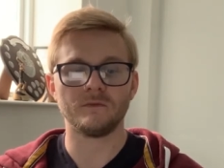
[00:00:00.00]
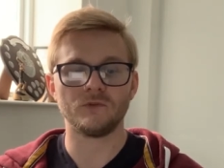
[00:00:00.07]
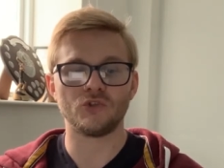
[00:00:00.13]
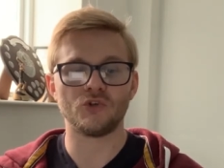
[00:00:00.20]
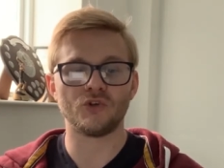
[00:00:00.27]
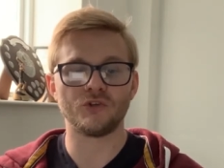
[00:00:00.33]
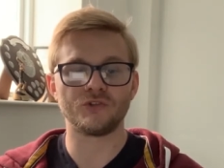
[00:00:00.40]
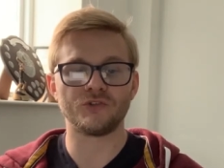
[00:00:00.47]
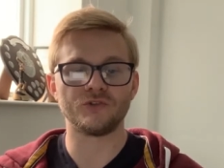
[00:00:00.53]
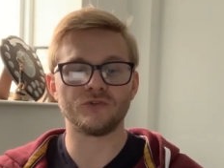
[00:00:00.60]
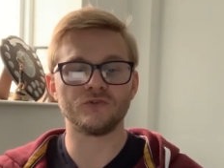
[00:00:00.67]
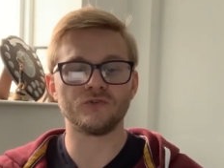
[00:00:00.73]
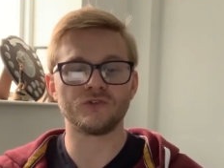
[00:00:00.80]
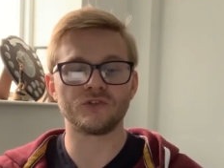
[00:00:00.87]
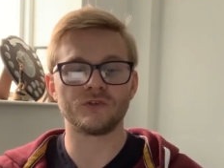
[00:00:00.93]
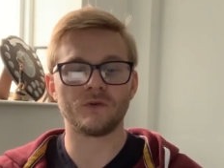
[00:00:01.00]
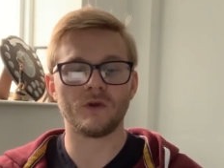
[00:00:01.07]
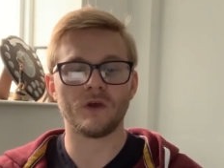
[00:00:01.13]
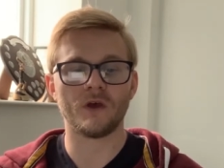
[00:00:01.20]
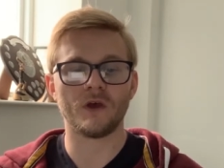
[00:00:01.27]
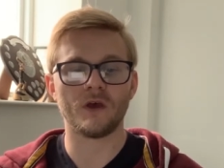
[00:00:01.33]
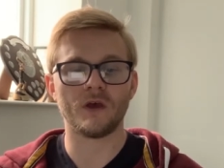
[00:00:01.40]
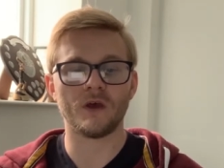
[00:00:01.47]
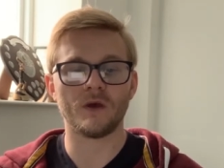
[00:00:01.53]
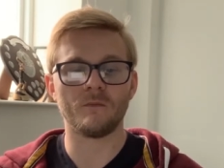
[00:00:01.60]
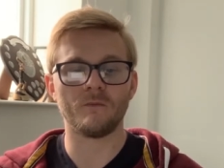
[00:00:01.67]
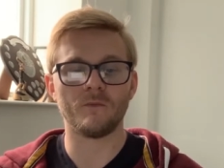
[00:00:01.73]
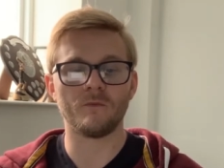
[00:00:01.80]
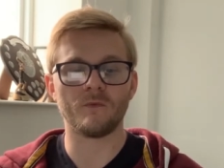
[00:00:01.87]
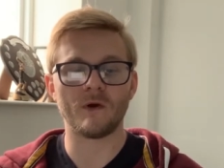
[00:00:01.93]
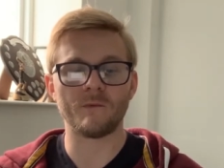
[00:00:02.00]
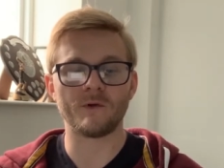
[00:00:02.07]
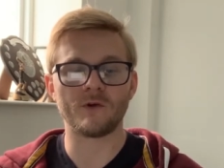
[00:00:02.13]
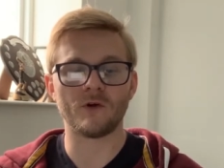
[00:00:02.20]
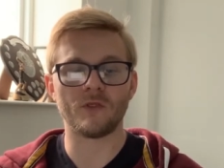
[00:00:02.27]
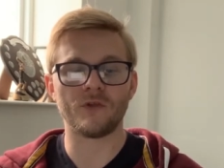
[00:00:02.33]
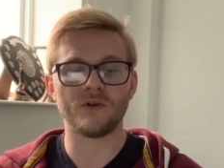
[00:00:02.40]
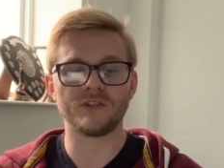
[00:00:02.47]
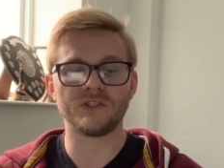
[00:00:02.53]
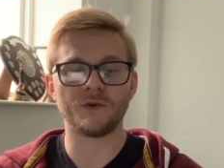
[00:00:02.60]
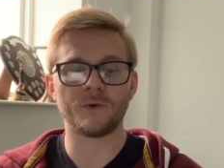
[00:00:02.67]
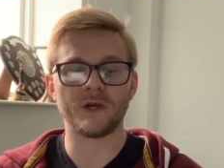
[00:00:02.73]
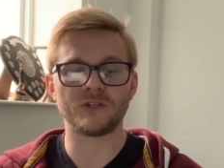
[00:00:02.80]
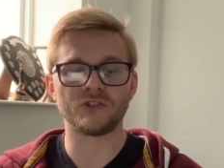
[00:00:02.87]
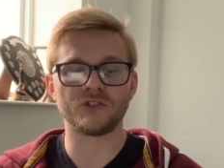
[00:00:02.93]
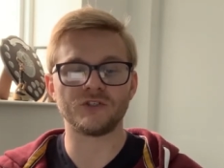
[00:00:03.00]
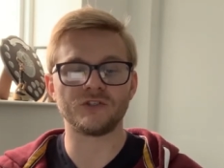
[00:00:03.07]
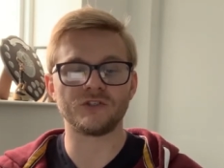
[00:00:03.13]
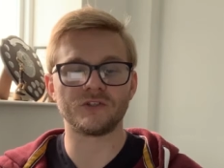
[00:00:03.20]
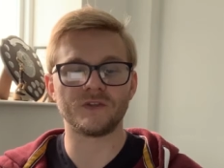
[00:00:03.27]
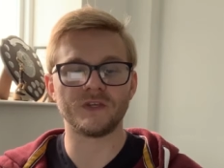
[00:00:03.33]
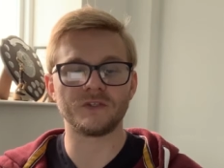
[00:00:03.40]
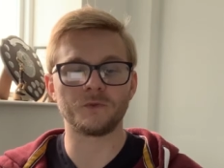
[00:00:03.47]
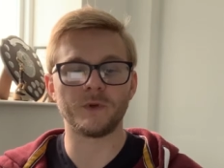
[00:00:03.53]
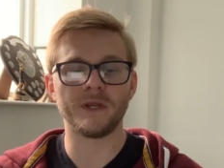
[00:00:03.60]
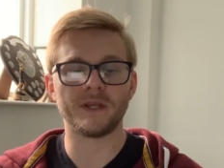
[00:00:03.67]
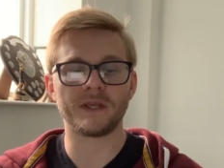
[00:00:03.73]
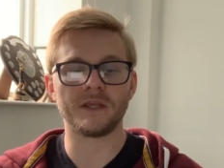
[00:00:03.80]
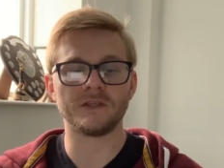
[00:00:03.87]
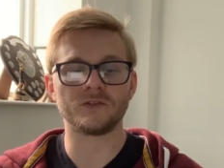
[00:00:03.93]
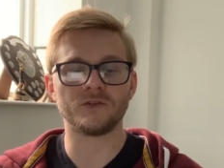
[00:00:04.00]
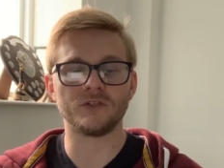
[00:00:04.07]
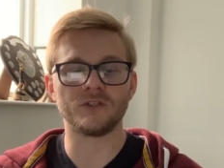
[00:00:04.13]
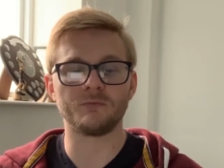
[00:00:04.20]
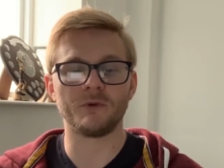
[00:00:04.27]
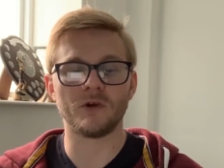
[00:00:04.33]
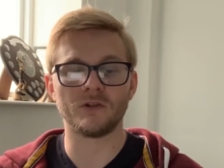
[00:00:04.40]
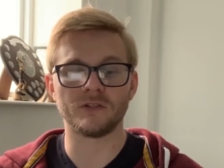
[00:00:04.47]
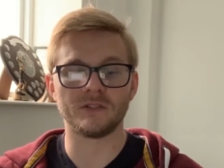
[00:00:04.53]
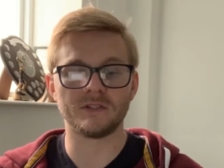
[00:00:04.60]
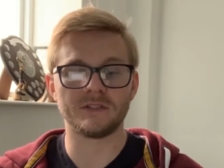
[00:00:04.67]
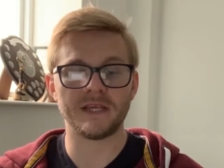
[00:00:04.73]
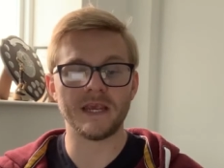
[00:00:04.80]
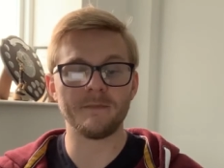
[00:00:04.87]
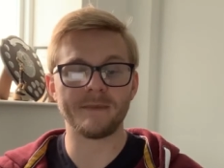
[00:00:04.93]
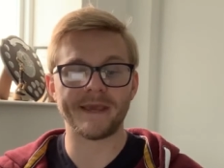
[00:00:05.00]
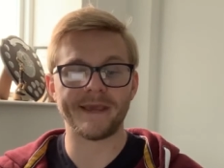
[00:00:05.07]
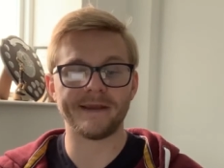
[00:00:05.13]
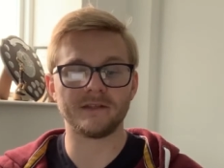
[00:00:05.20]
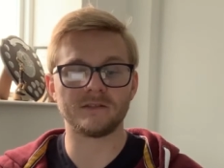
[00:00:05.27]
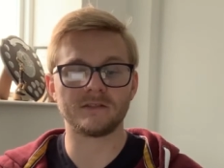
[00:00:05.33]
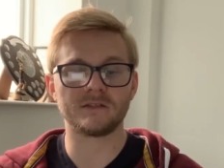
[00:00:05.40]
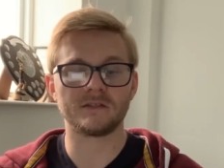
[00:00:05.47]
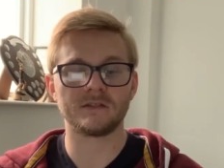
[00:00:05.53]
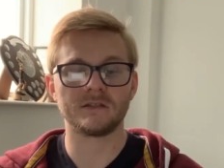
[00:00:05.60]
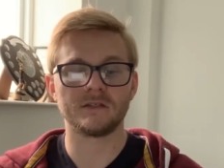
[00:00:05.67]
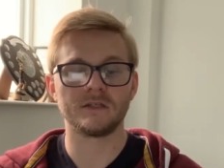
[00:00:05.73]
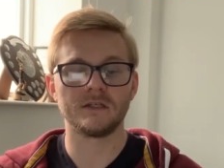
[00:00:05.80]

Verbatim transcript: totals, um, we've got 30 questions. This week it's going to be on team kits,